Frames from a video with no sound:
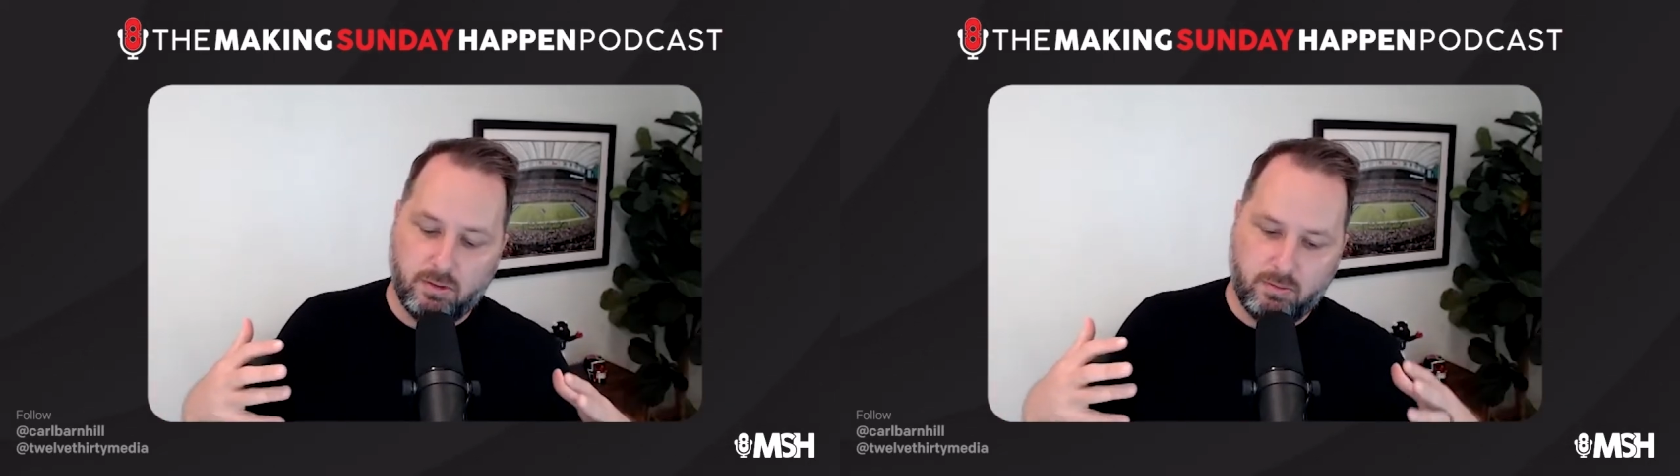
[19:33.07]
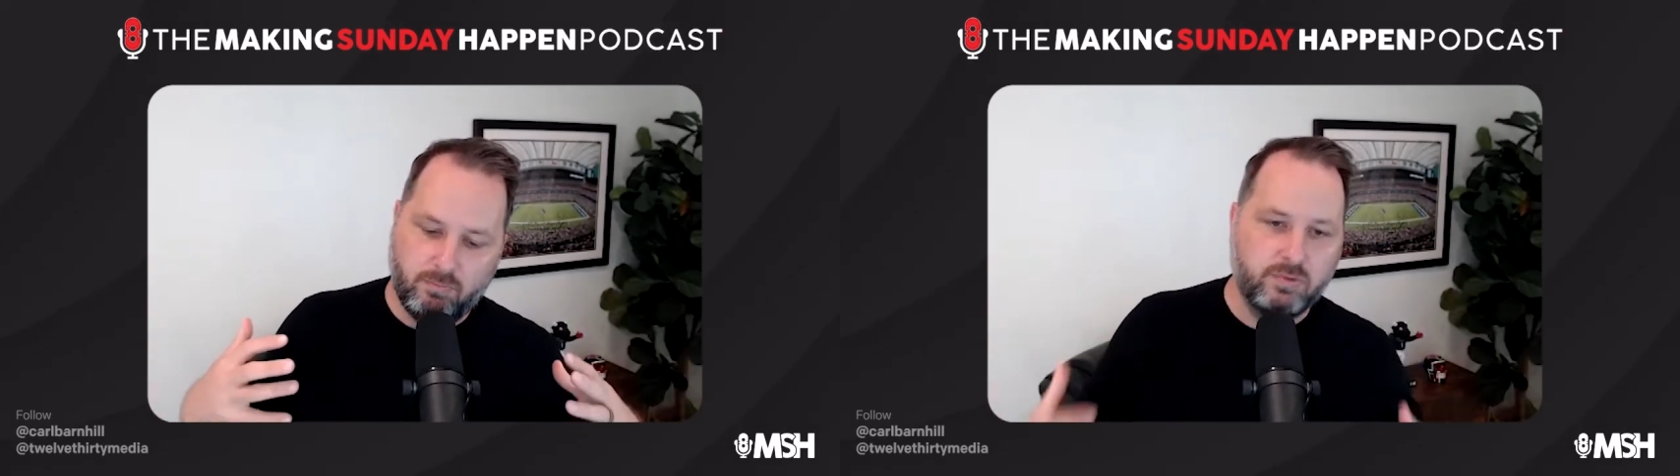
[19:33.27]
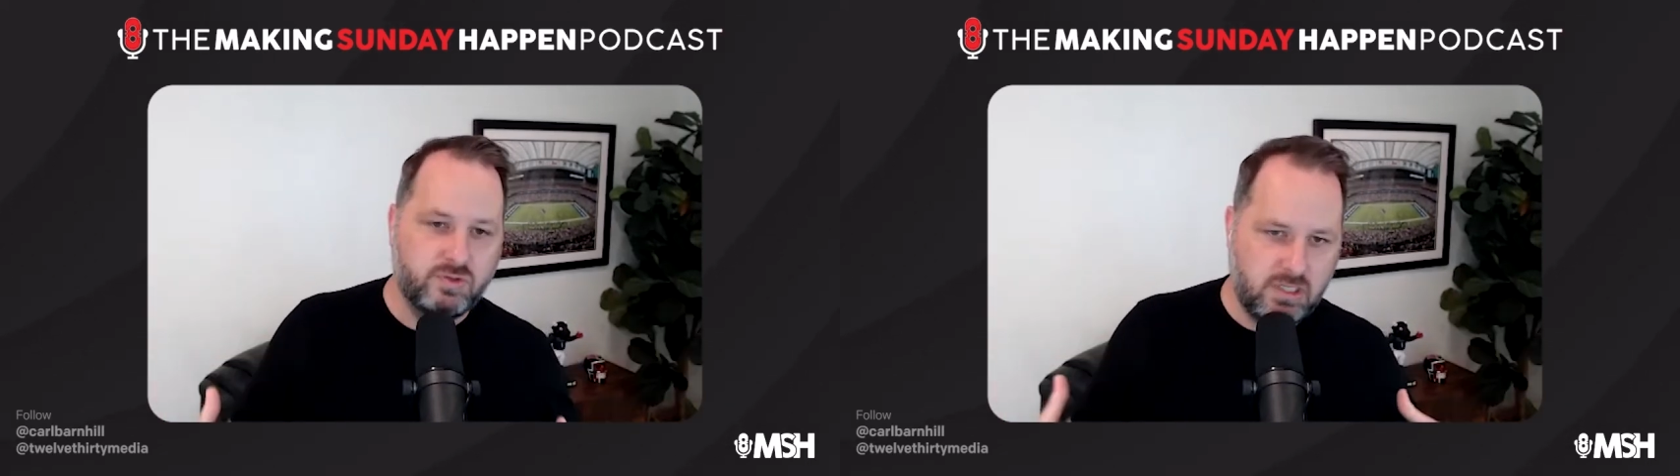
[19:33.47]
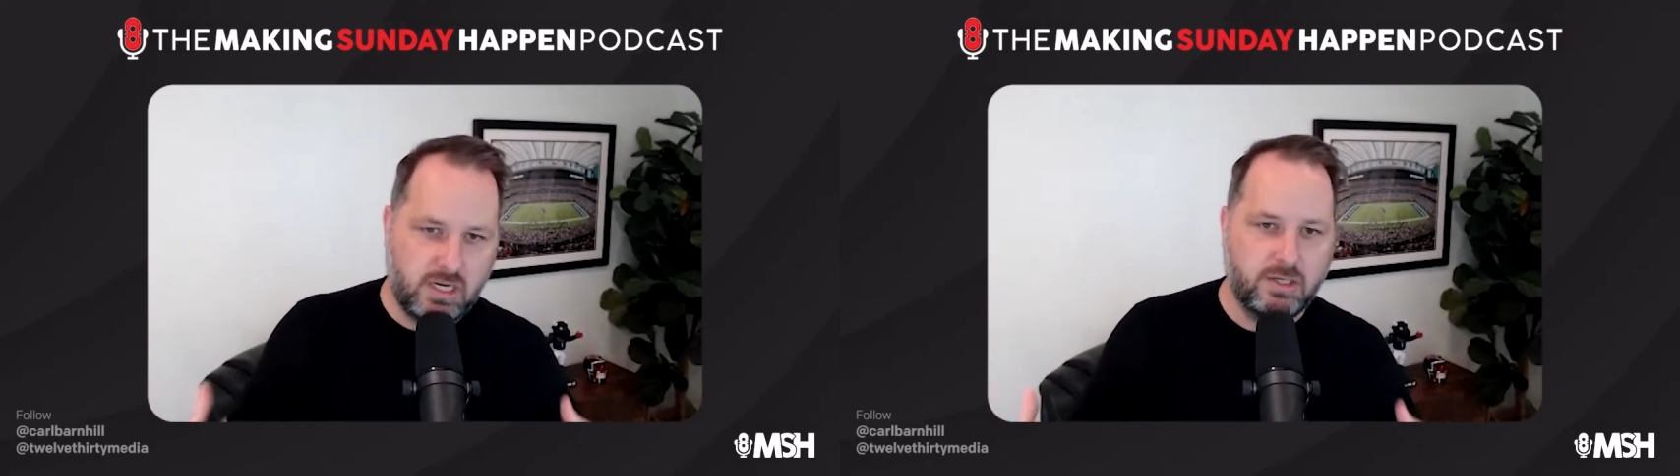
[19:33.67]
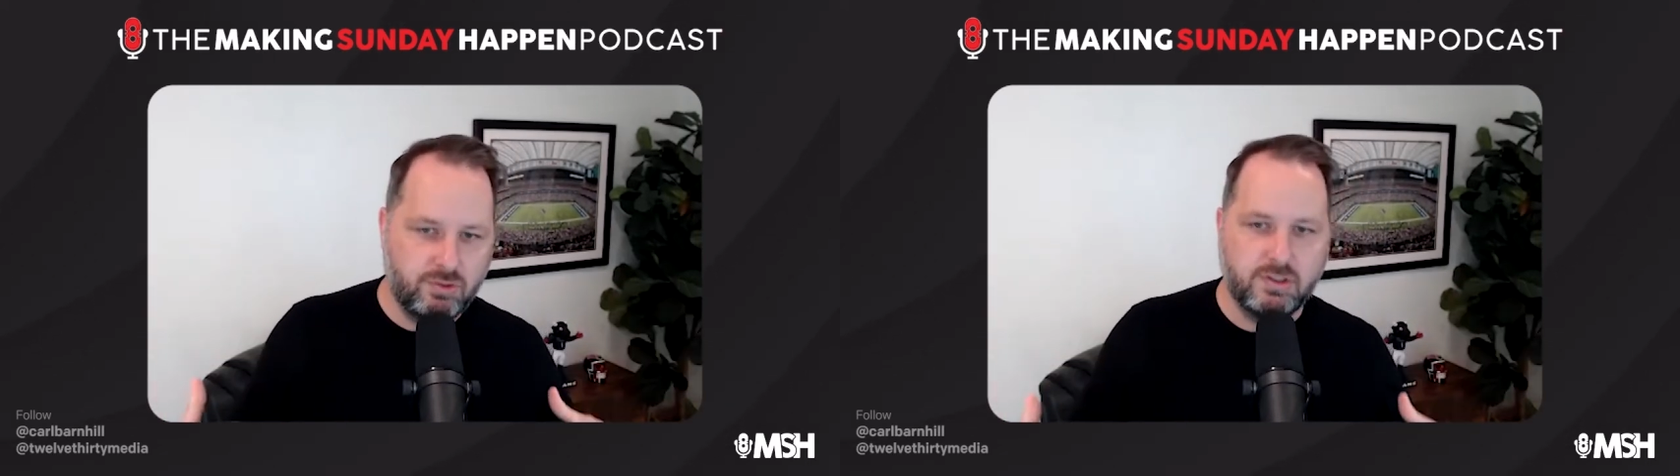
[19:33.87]
most
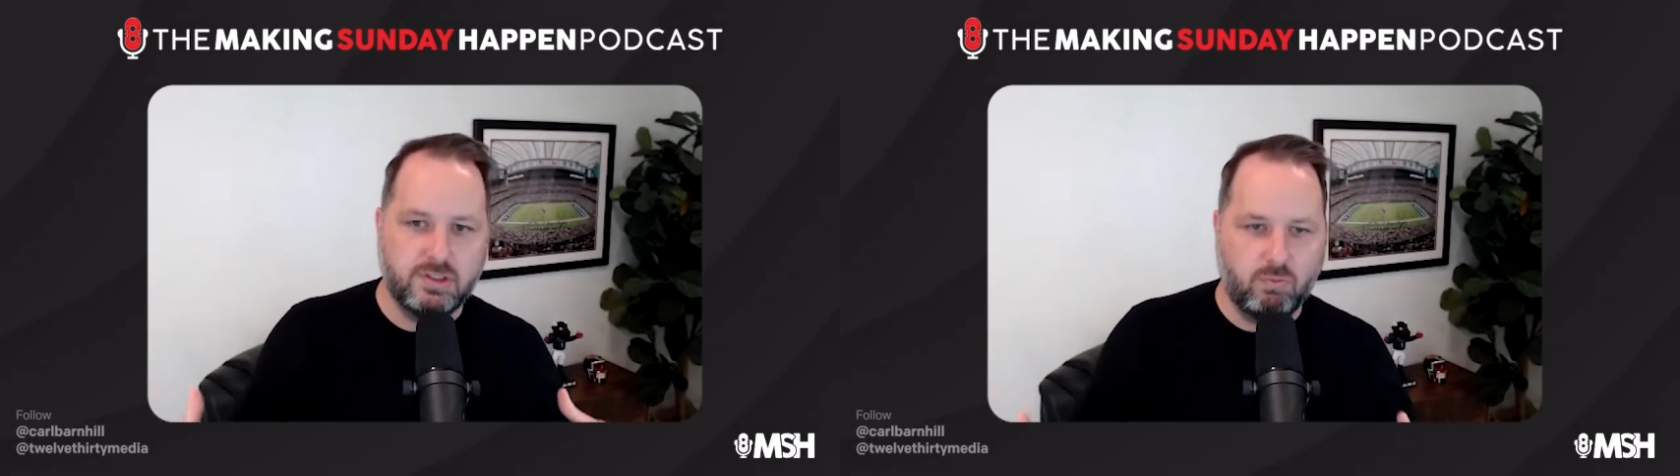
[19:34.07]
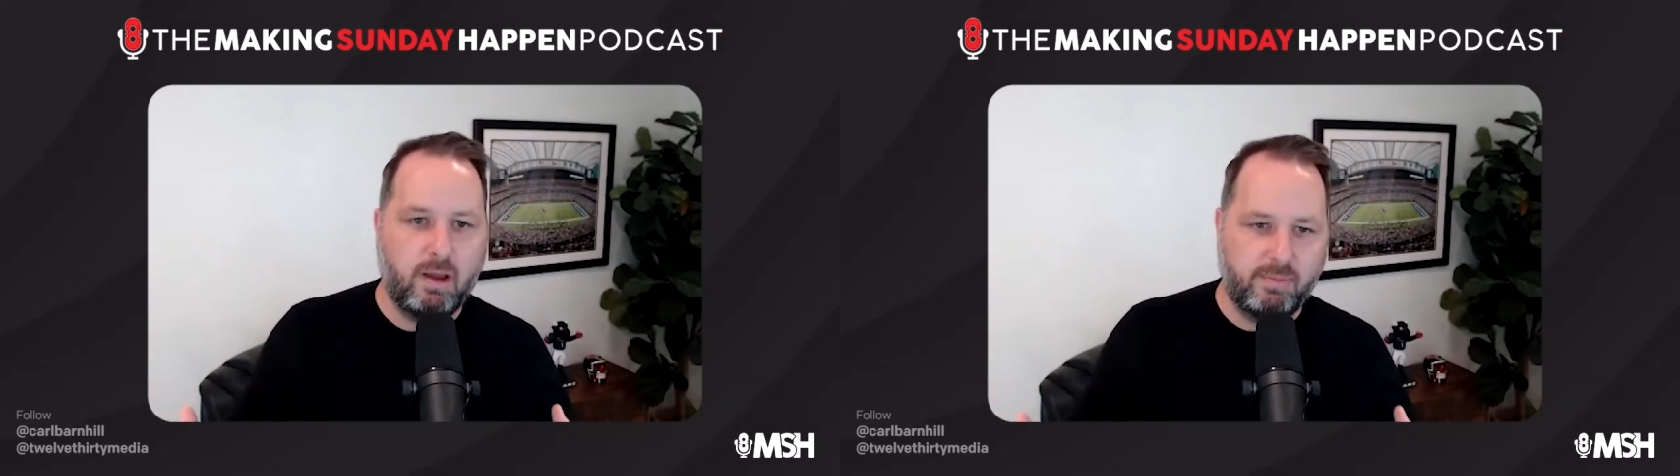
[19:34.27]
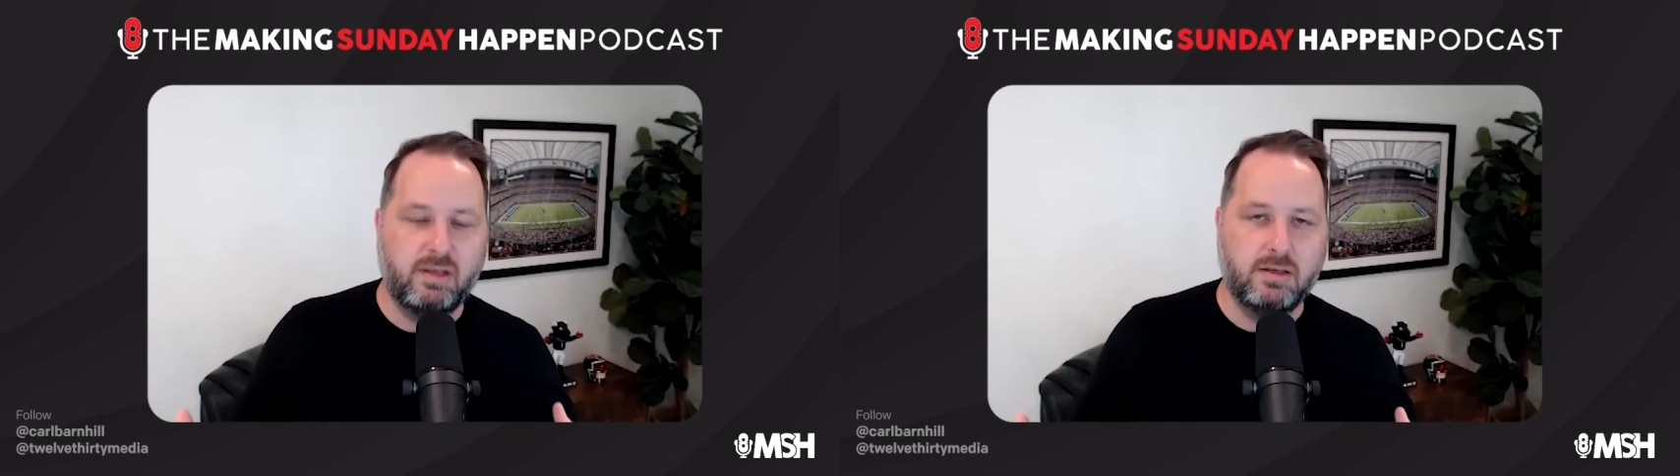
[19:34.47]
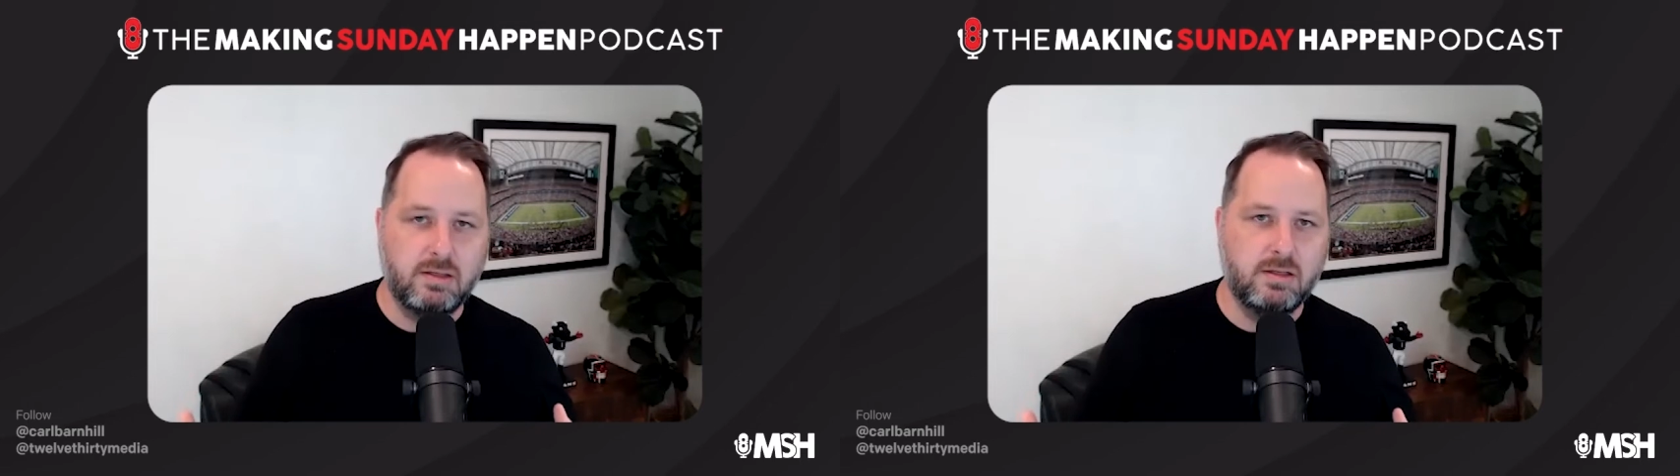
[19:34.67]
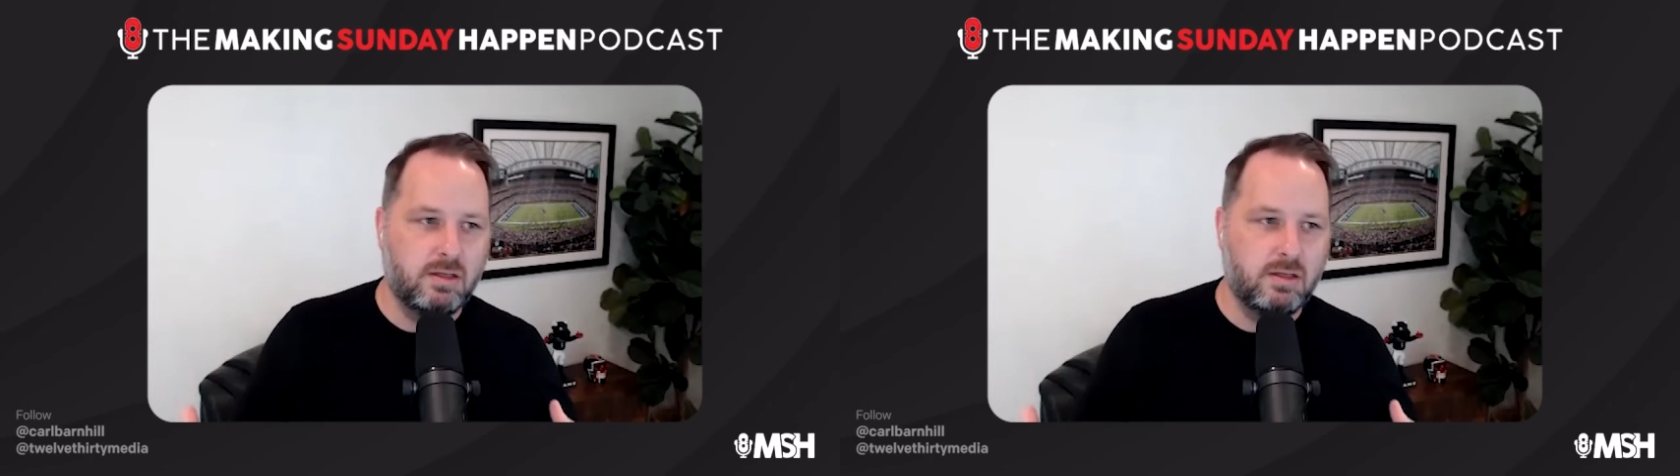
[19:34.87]
dangerous weapon